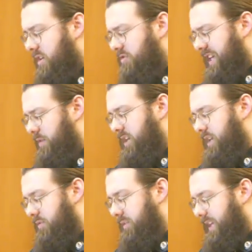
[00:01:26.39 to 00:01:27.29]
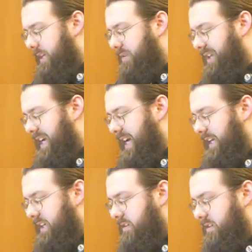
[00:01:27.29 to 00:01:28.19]
So that wouldn't even really
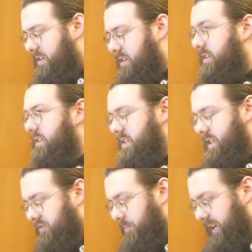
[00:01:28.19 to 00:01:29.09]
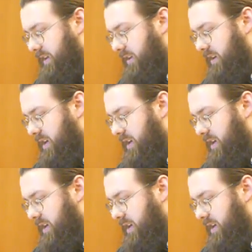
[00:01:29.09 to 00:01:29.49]
apply to, to this bill.